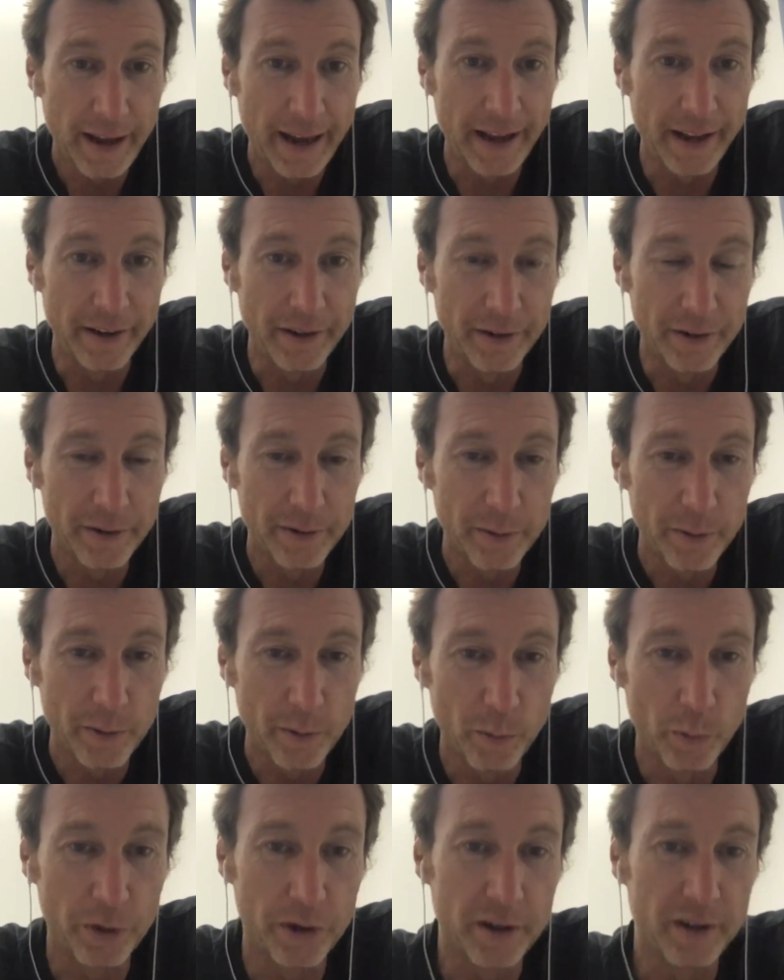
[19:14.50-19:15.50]
And
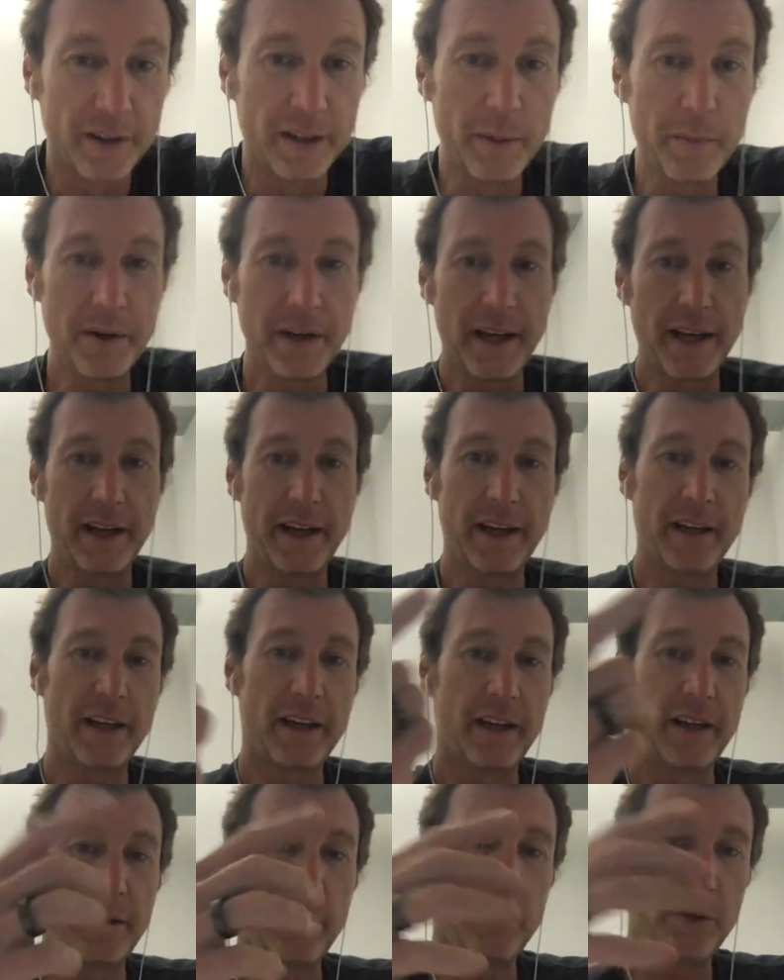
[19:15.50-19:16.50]
we're eliminating.
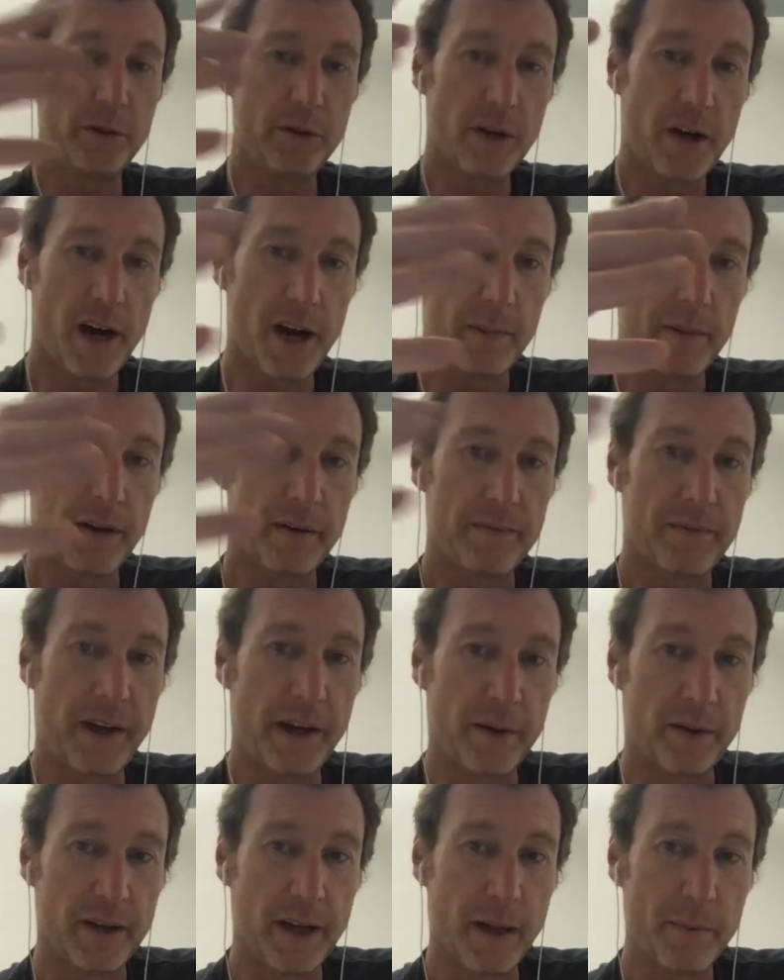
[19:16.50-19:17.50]
You, you talk about
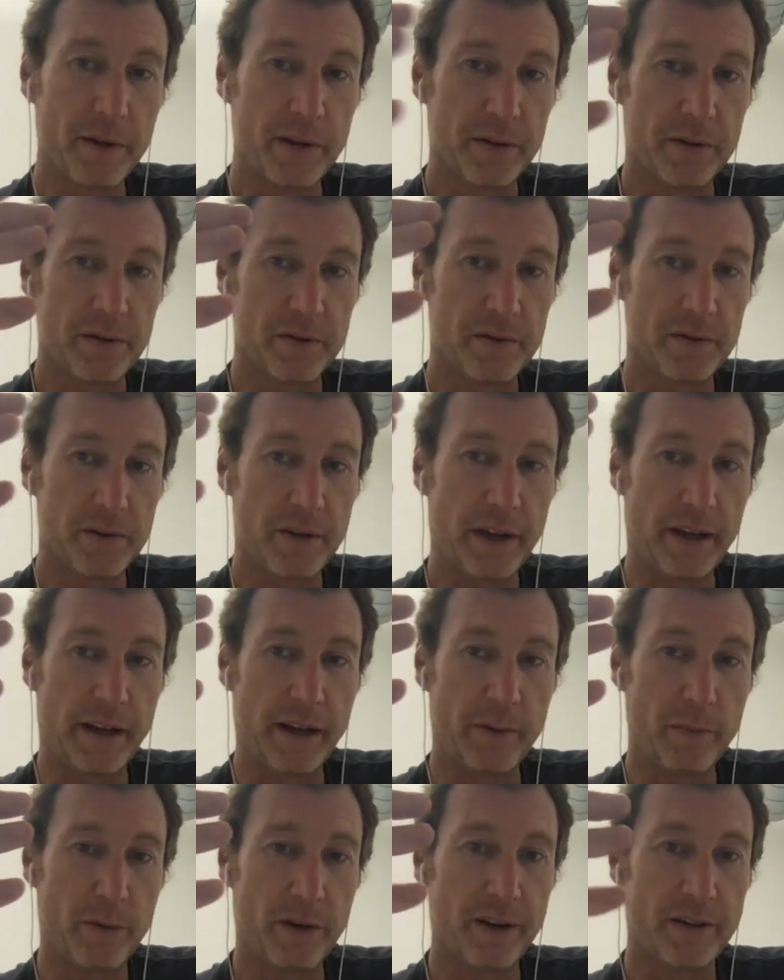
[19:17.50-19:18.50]
phytochemicals
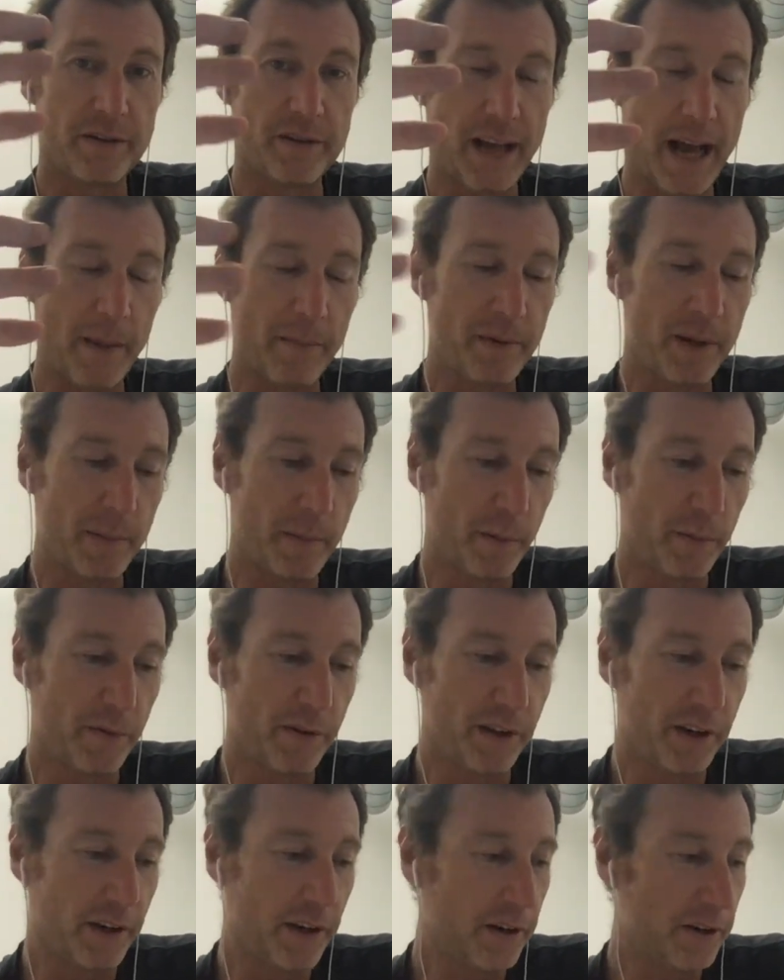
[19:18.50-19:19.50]
and, what's happened over the